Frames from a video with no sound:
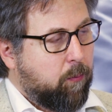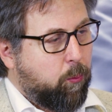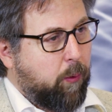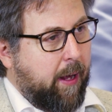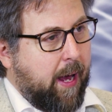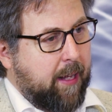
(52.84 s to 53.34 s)

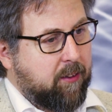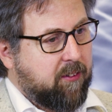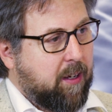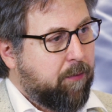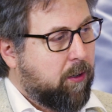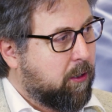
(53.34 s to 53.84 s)
We had
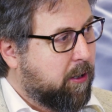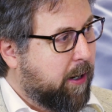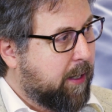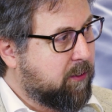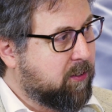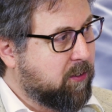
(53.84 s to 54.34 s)
several
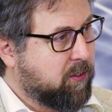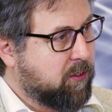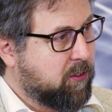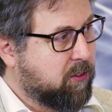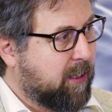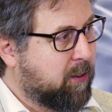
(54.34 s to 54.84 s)

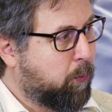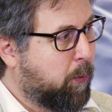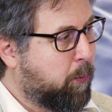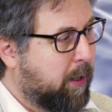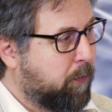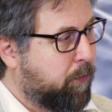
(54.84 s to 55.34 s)
crises and we
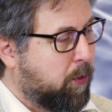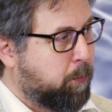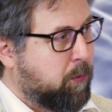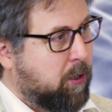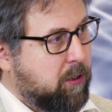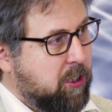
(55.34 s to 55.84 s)
went from
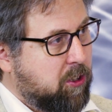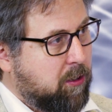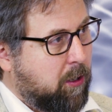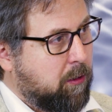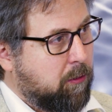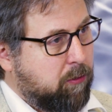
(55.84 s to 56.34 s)

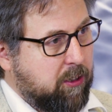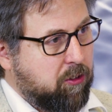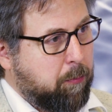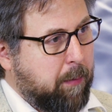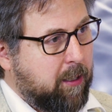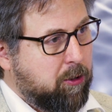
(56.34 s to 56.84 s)
traditional
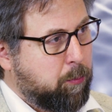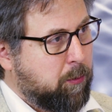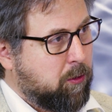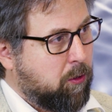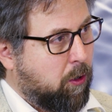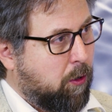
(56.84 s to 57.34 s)
risk
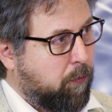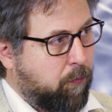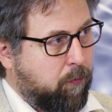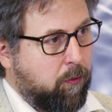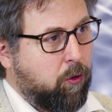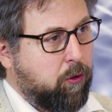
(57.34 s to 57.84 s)
management
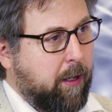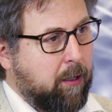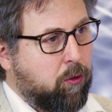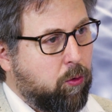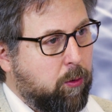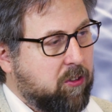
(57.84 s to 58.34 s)
of
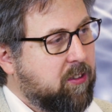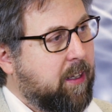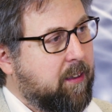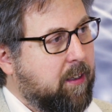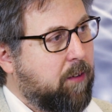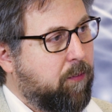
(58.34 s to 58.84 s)
looking to a
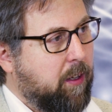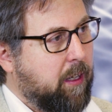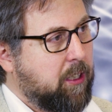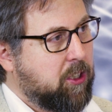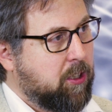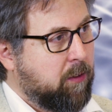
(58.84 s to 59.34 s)
standard
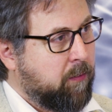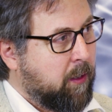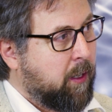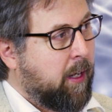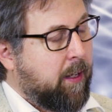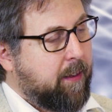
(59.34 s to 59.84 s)
deviation,
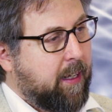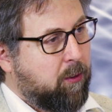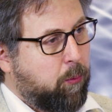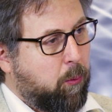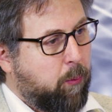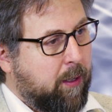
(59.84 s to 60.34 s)

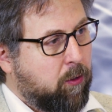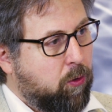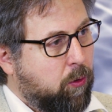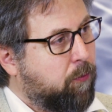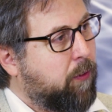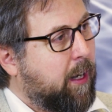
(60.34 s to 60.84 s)
then we went
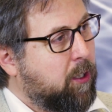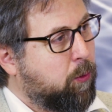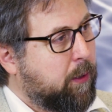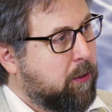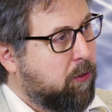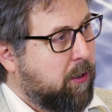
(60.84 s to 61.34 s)
to a
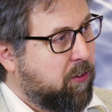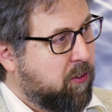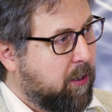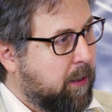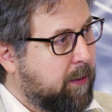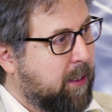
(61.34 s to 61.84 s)
value at
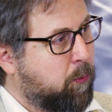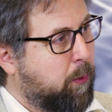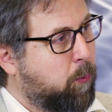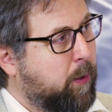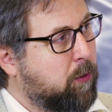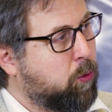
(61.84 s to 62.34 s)
risk, and then
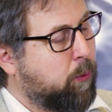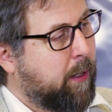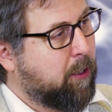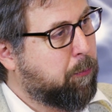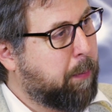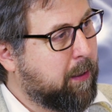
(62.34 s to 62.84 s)
we went to an
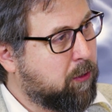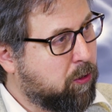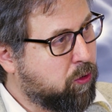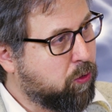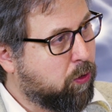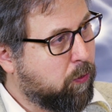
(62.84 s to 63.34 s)
expected
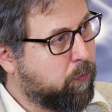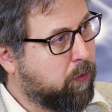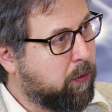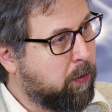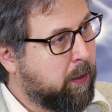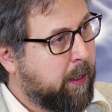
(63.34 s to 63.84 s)

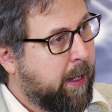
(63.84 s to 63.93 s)
shortfall.